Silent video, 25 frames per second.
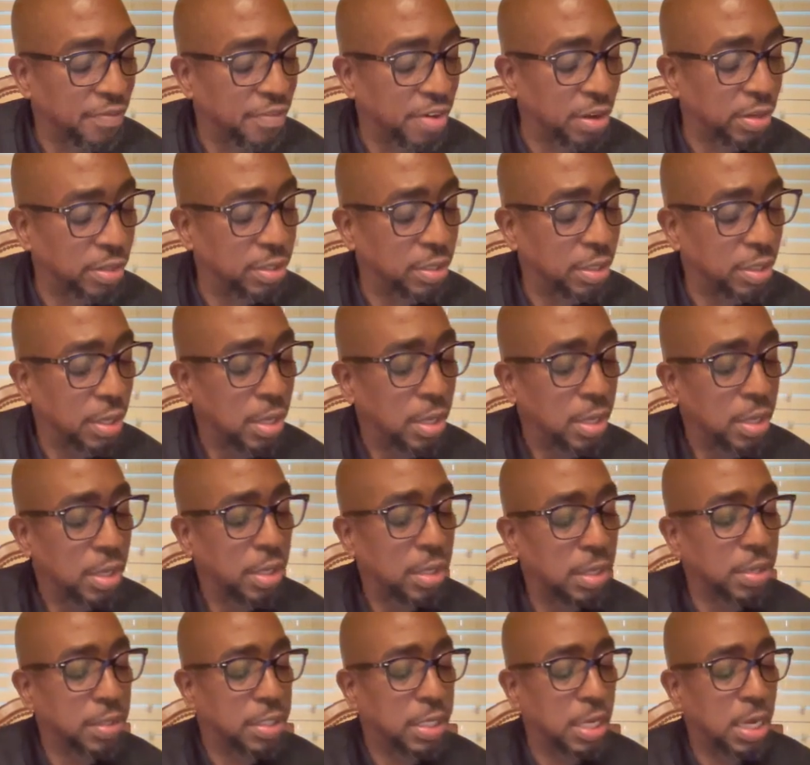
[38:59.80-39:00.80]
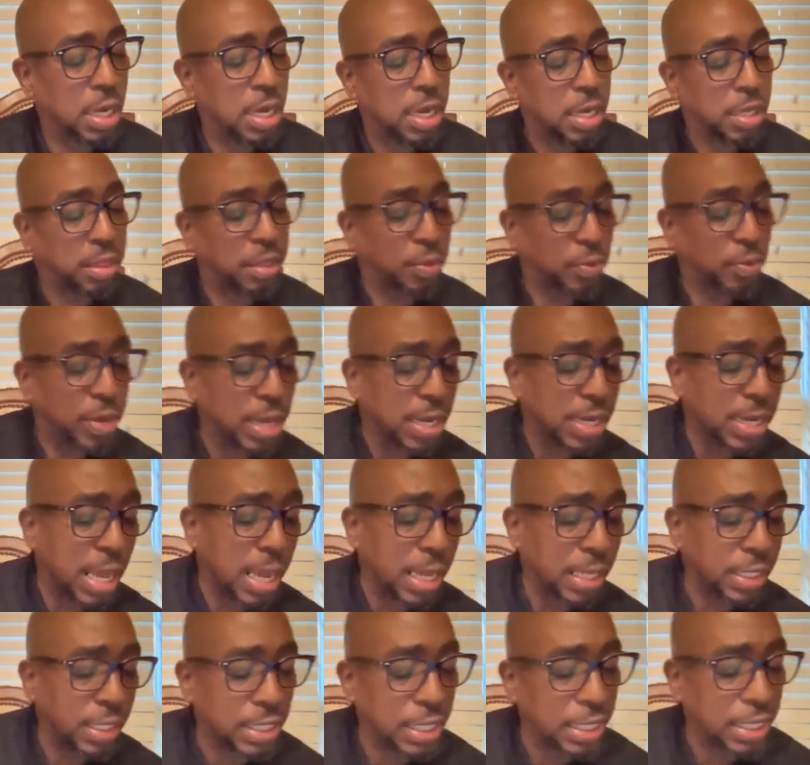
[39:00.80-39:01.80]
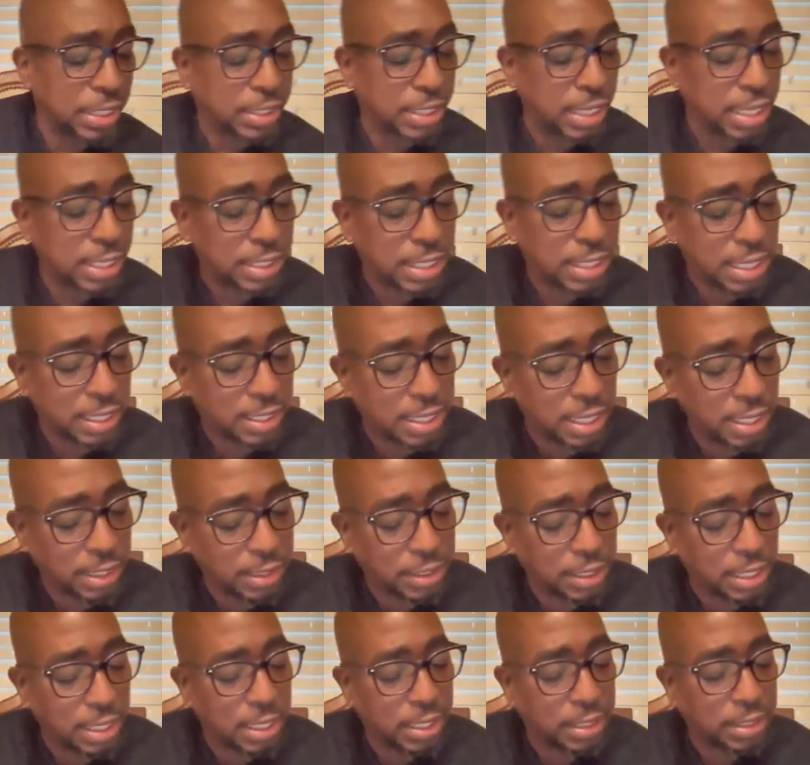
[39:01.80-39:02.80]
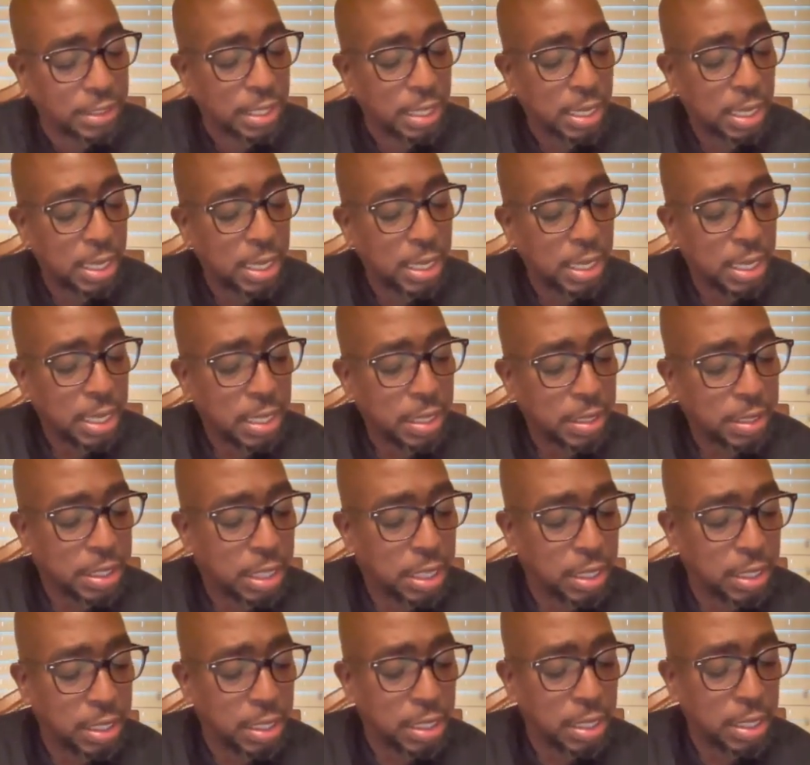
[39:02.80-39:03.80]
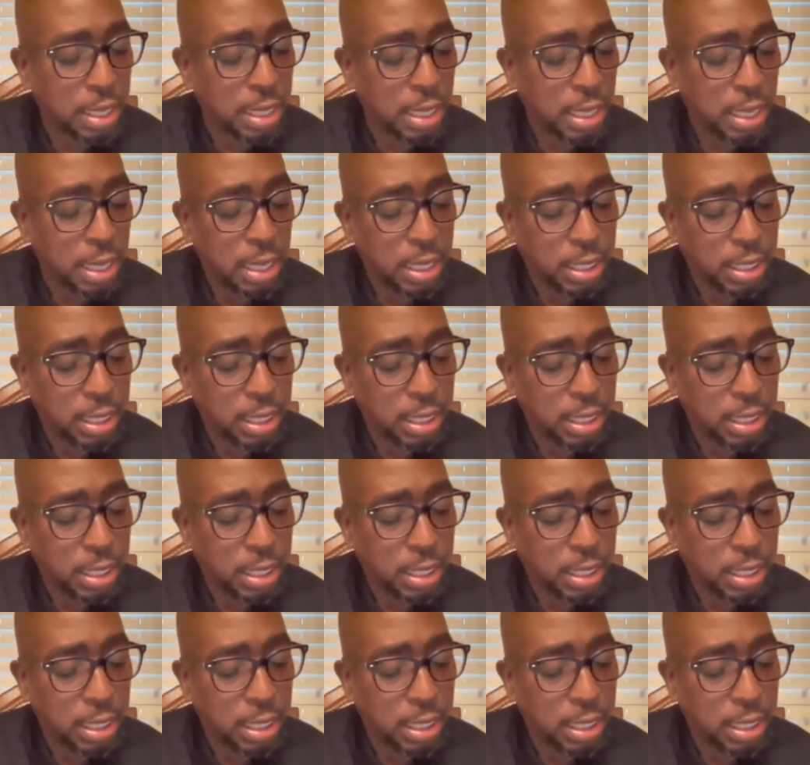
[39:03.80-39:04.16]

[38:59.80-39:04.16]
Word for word: Verse John 3 and 19 says, and this is the